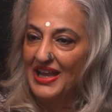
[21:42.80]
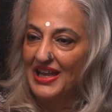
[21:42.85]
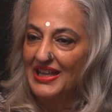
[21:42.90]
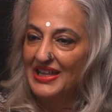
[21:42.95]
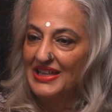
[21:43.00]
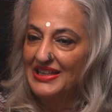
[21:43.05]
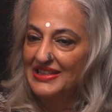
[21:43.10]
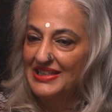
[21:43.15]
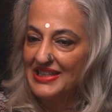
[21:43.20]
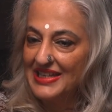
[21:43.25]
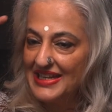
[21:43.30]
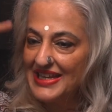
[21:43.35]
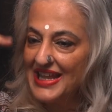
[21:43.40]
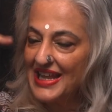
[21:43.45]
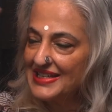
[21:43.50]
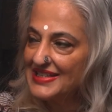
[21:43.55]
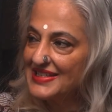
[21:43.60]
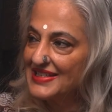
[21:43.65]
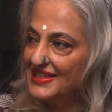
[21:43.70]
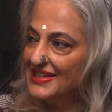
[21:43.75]
the
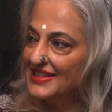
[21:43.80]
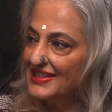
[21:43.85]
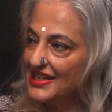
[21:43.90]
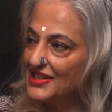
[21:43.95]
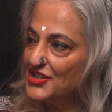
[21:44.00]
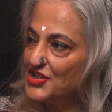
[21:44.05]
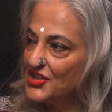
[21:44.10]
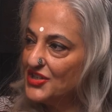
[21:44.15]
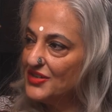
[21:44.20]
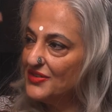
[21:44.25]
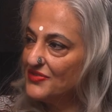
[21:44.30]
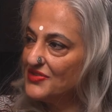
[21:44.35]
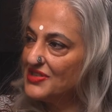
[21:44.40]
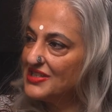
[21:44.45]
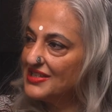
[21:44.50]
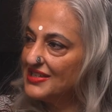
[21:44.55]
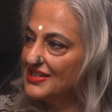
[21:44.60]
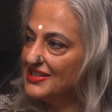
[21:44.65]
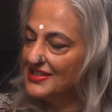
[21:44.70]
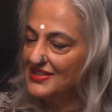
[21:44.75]
next thing that shifts
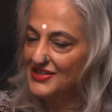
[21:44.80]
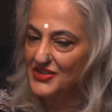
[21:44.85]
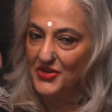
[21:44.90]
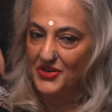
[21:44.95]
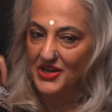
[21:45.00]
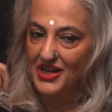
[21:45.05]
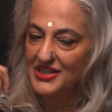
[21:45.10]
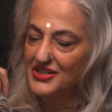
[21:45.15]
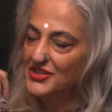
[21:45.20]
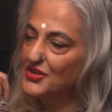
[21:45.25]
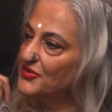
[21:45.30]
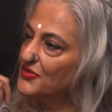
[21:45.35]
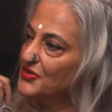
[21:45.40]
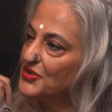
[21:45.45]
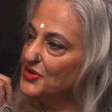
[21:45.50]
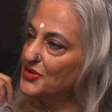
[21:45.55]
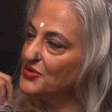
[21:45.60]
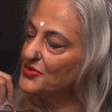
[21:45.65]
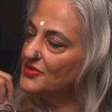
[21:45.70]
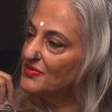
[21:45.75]
is your idea of your
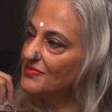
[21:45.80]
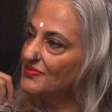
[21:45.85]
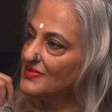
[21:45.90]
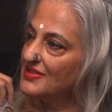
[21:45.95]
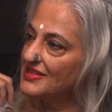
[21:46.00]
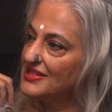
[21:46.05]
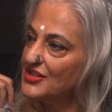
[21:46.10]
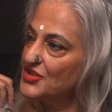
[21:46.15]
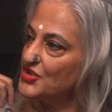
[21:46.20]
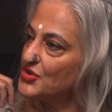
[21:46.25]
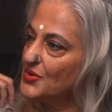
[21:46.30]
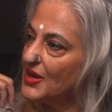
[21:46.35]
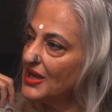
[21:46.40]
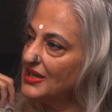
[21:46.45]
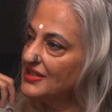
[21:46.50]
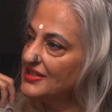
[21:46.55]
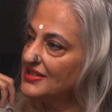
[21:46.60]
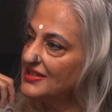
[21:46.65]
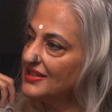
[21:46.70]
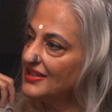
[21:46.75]
own
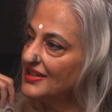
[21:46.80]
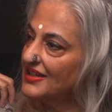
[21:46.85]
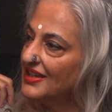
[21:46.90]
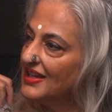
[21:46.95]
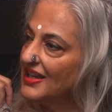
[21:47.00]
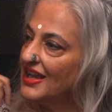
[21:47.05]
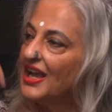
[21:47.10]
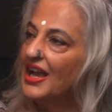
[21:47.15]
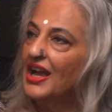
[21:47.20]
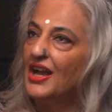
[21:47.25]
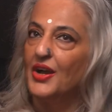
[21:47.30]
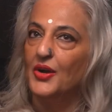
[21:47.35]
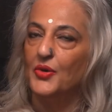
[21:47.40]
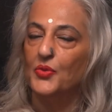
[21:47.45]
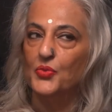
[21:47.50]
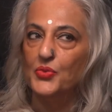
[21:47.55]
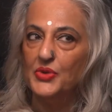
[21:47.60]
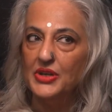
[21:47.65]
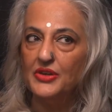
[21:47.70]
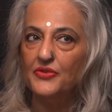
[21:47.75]
sensuality.
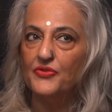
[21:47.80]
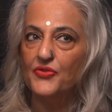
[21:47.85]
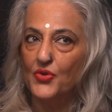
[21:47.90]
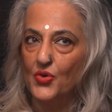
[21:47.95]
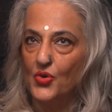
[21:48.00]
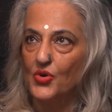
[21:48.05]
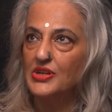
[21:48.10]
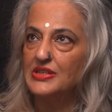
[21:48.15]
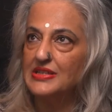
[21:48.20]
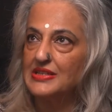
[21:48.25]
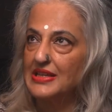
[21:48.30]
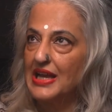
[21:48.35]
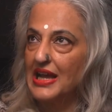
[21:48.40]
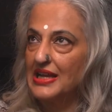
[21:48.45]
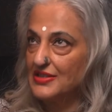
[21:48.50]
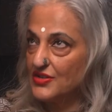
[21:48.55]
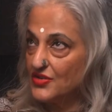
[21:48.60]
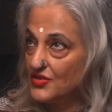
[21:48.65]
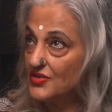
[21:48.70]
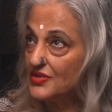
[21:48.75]
We, of course,
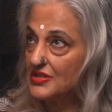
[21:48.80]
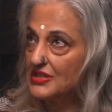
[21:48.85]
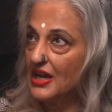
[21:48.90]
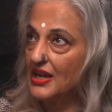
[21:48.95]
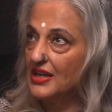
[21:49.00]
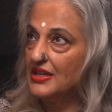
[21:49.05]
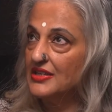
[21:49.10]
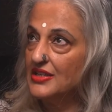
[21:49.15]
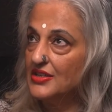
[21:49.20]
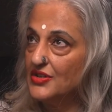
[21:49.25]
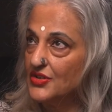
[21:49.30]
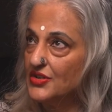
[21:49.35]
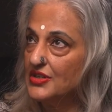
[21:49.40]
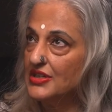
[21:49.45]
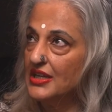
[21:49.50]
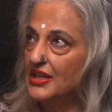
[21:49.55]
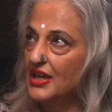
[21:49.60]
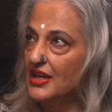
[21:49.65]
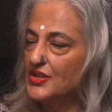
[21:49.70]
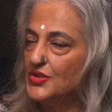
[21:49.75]
as a society
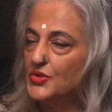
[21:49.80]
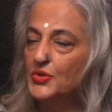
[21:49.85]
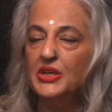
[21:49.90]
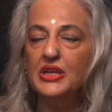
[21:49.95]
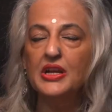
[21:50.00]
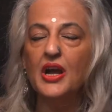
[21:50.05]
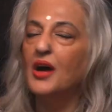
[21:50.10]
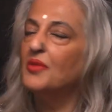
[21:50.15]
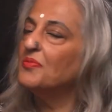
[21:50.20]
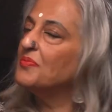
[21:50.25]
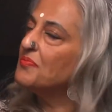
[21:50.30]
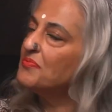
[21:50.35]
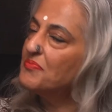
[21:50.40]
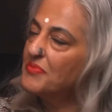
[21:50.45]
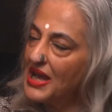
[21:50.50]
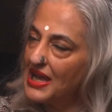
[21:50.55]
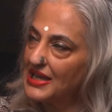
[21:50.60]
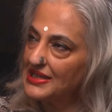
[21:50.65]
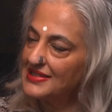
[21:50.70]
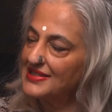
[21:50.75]
today, are doing our
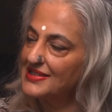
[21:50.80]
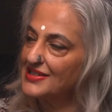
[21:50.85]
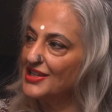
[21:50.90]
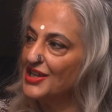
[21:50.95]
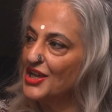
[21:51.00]
best